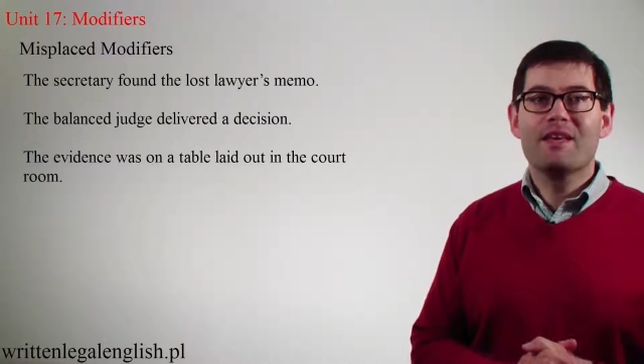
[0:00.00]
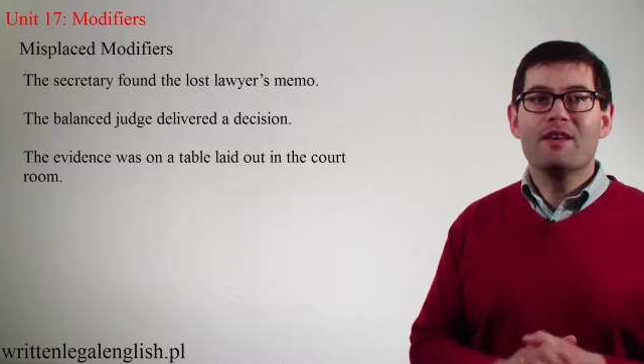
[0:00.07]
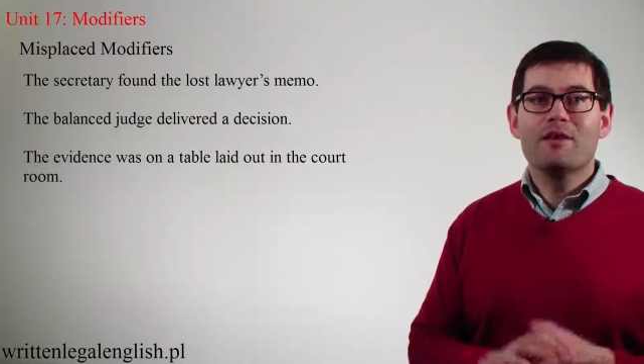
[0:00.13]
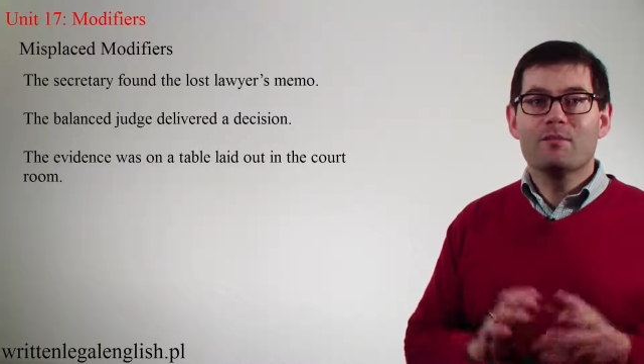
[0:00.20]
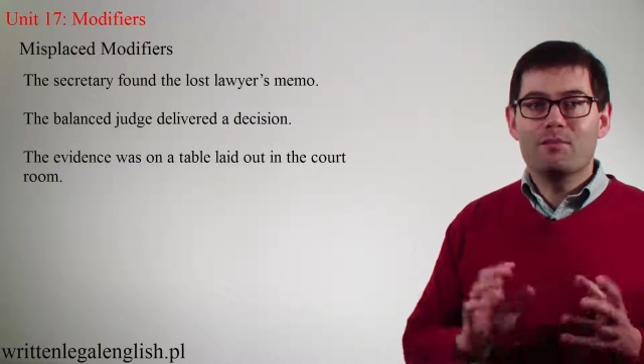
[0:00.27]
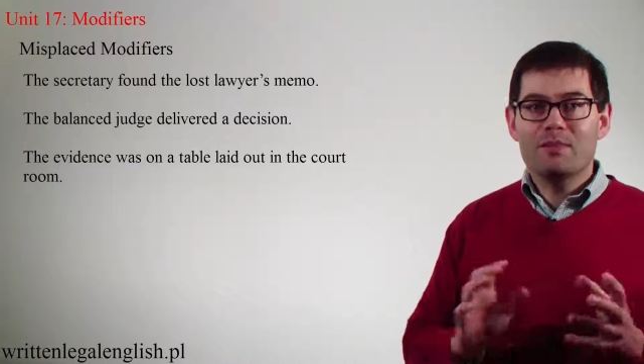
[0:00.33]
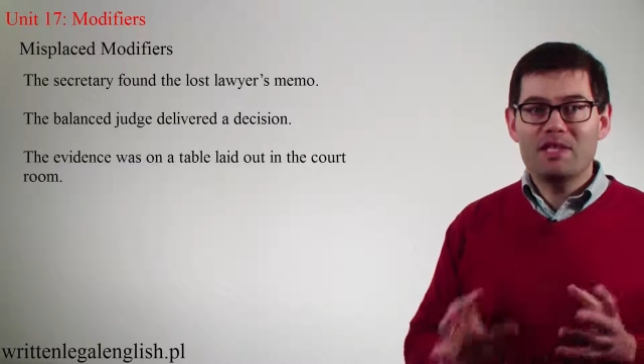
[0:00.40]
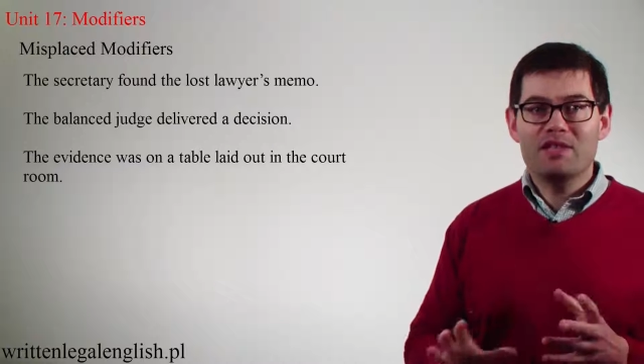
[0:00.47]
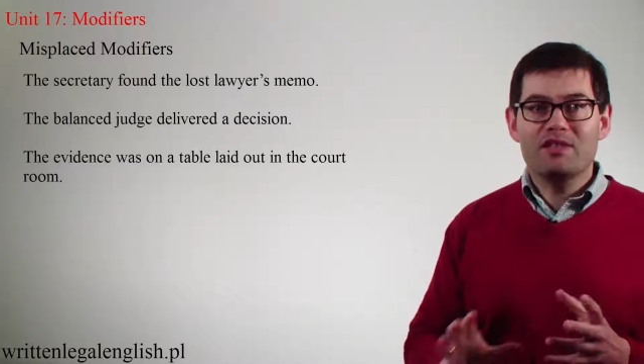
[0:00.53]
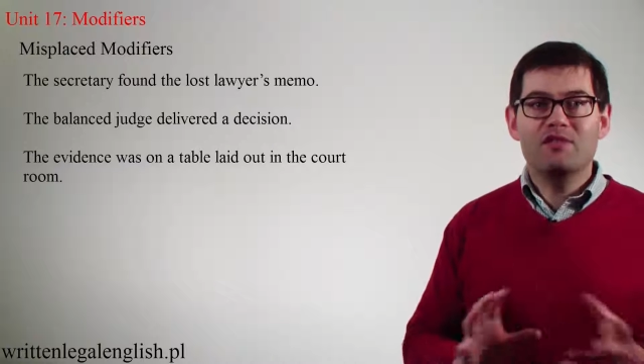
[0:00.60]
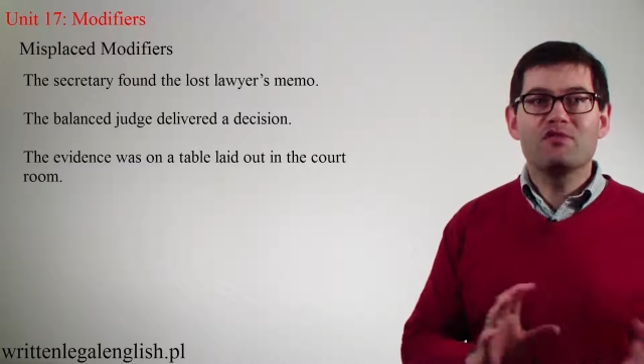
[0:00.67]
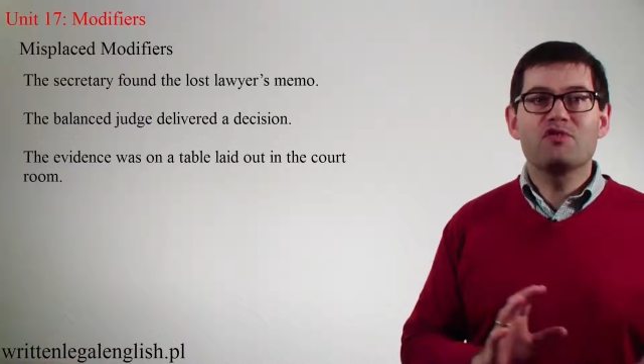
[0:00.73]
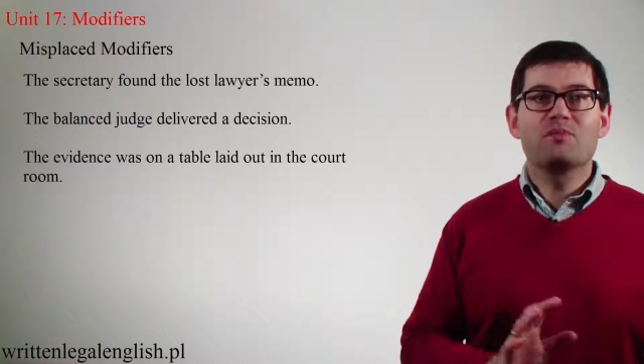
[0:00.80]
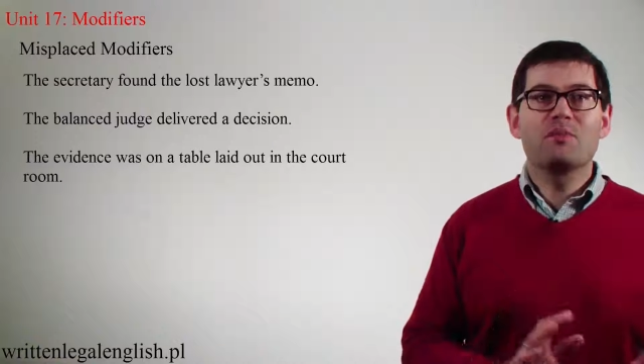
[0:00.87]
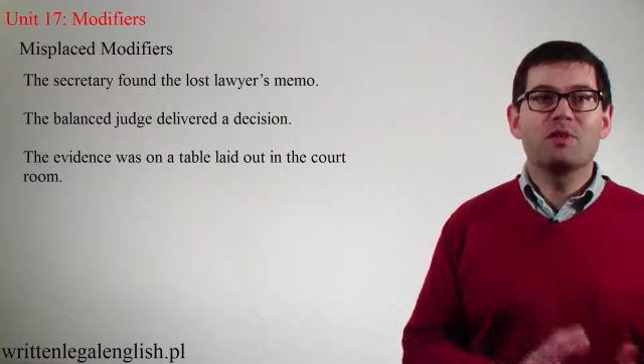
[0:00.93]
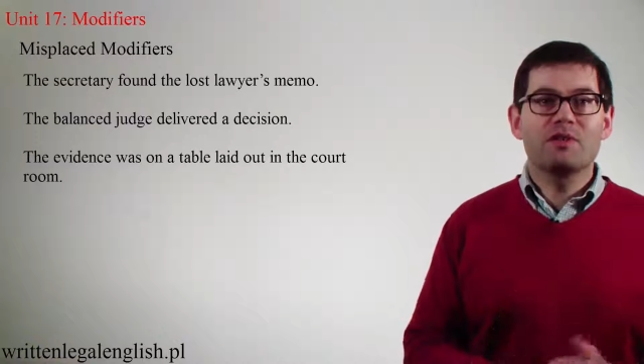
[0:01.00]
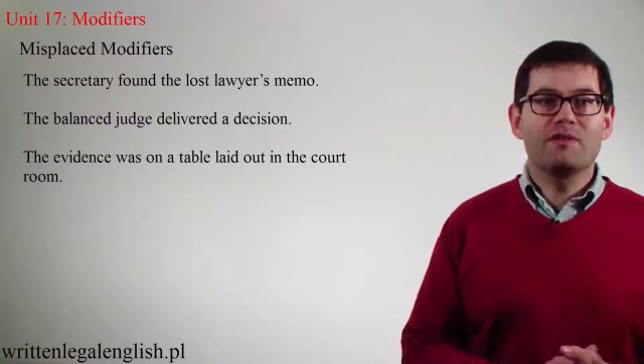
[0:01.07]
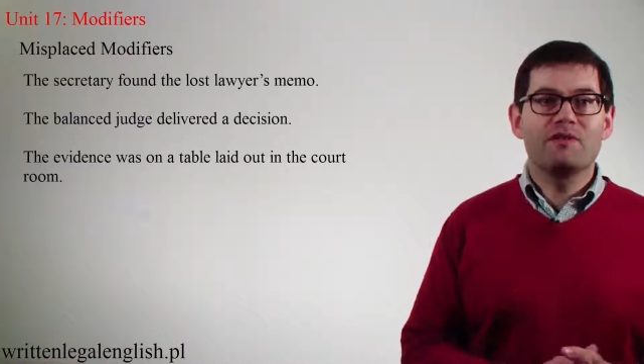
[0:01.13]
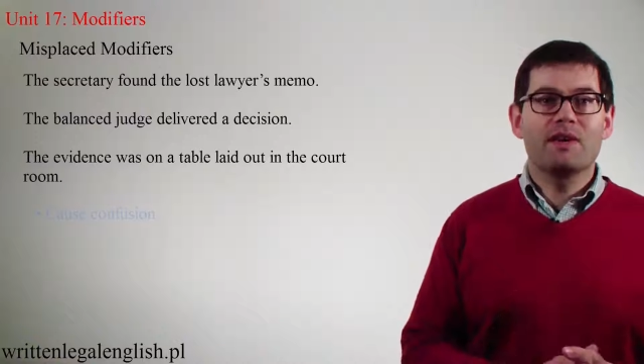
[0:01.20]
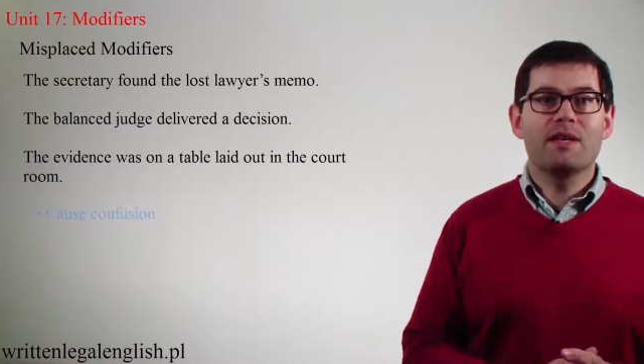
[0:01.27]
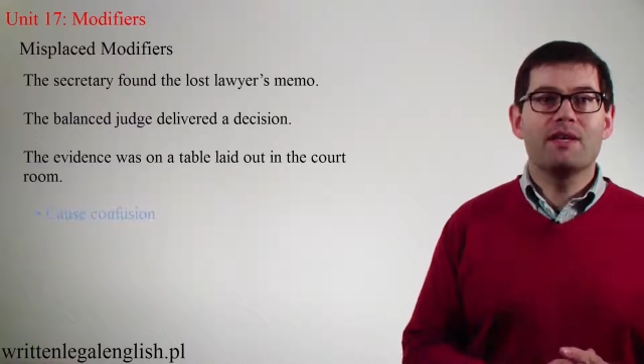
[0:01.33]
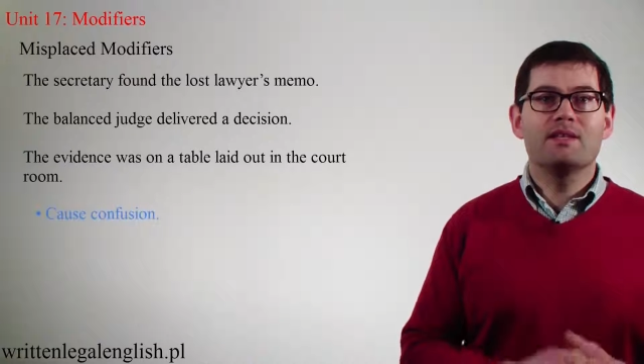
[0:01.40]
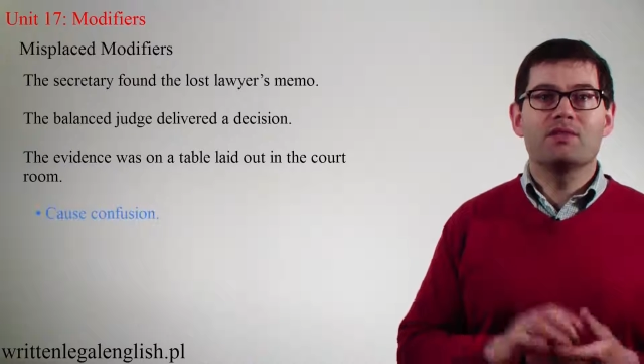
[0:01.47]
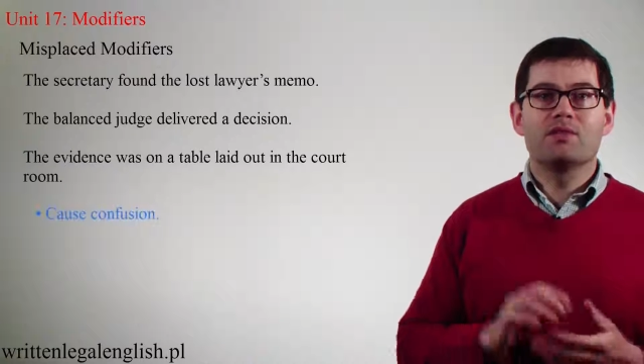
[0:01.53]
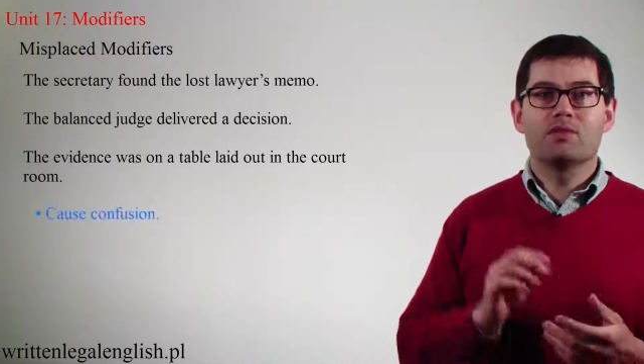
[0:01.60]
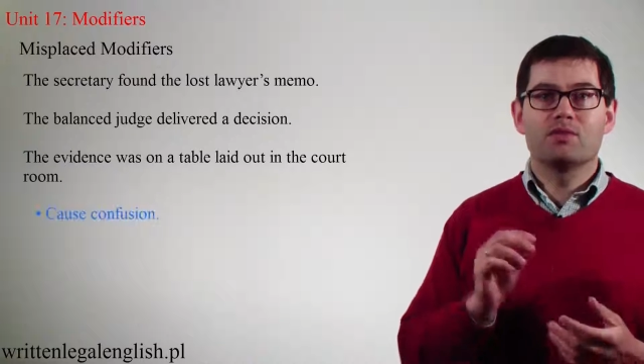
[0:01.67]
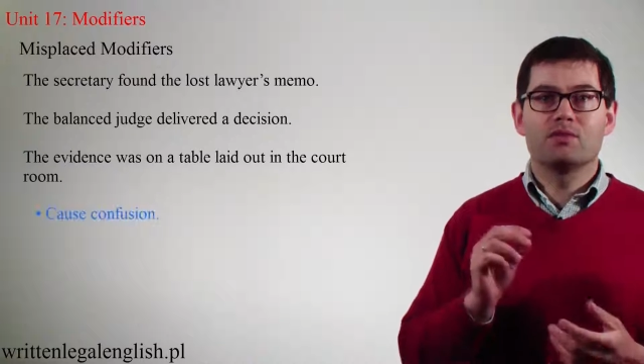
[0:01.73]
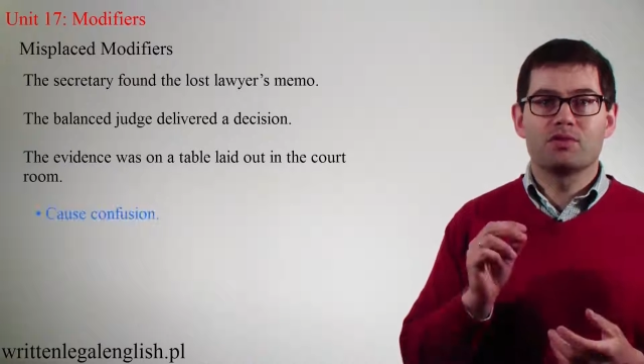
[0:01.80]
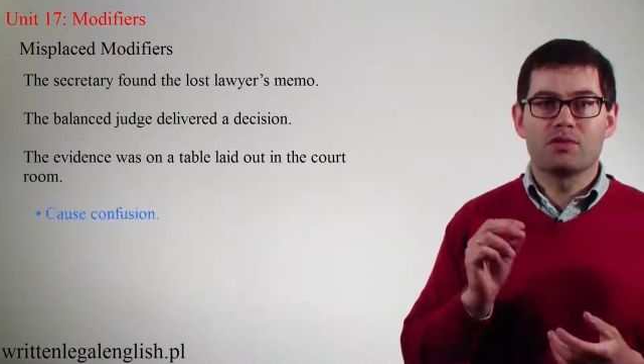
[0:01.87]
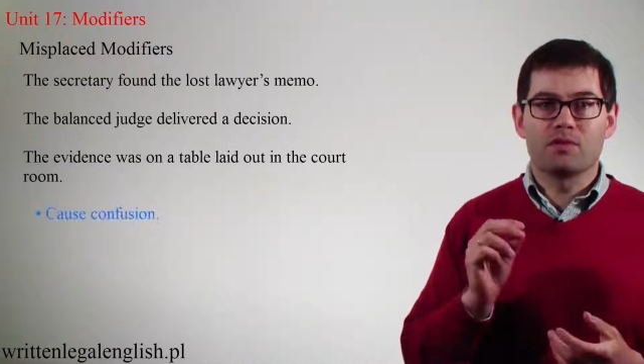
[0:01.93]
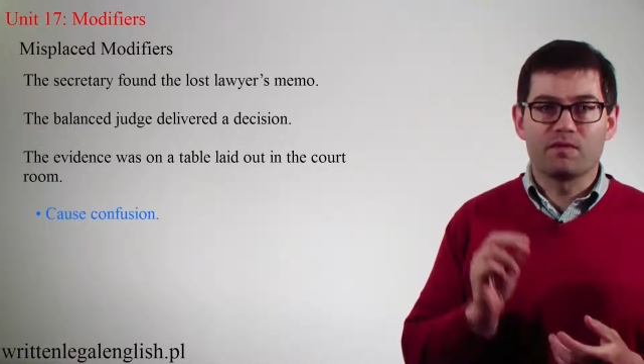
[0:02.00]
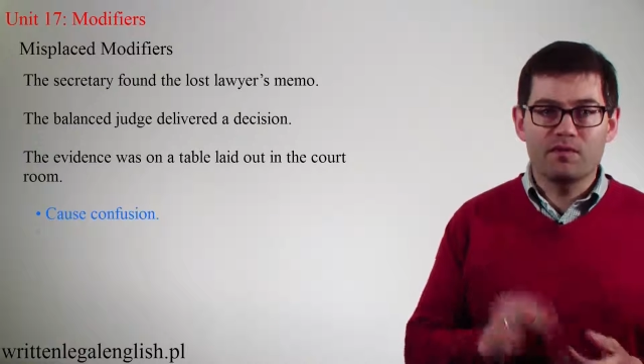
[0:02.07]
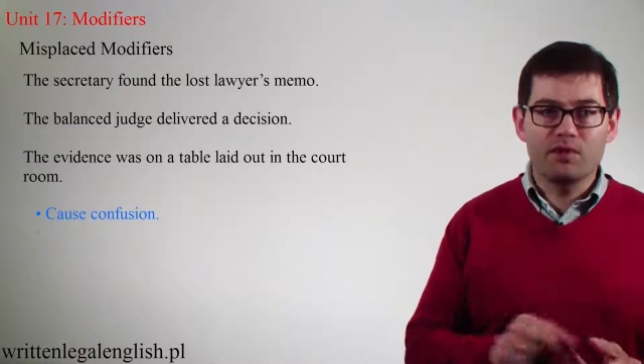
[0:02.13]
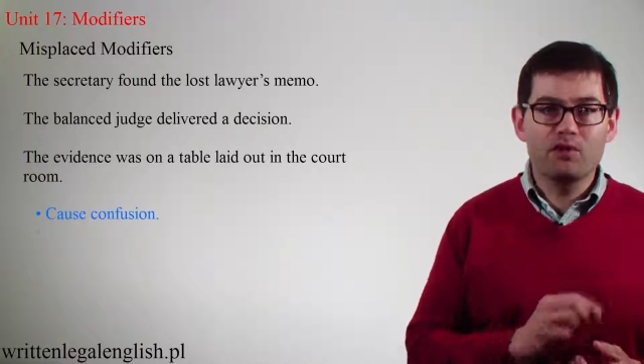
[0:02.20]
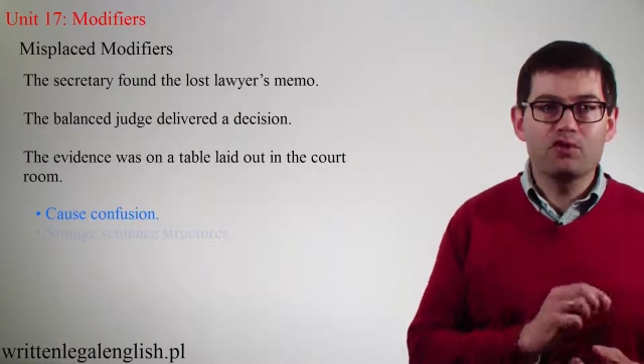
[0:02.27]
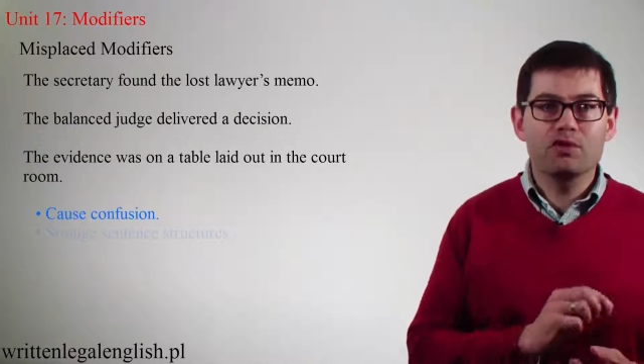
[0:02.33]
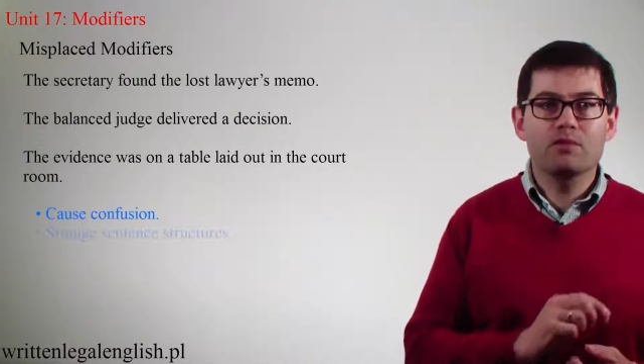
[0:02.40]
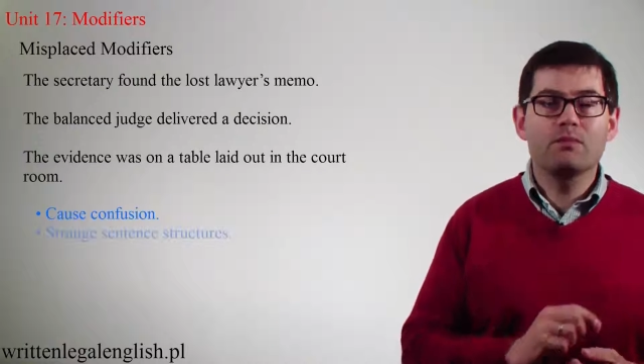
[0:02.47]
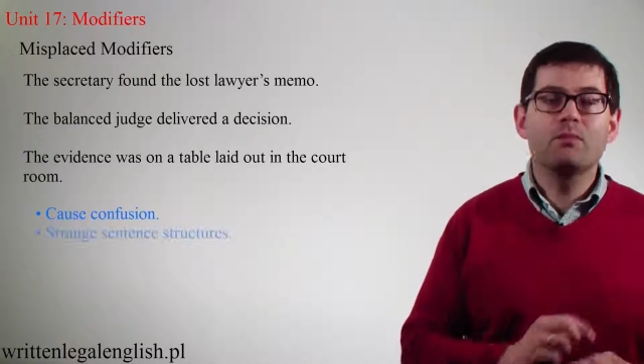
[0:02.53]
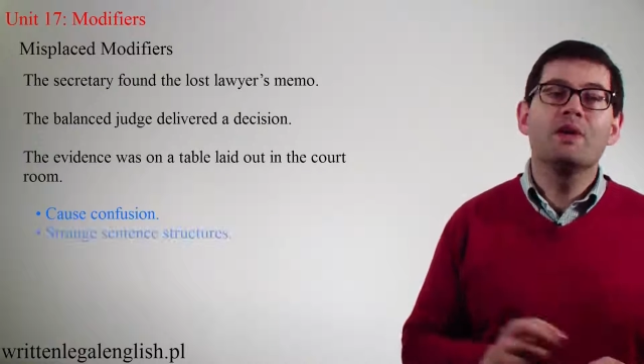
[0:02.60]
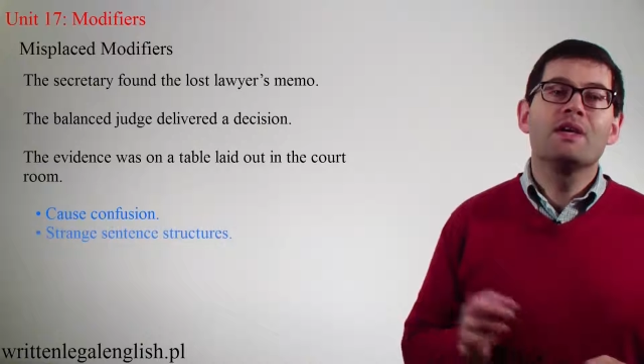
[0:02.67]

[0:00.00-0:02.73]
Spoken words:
Misused modifiers cause confusion,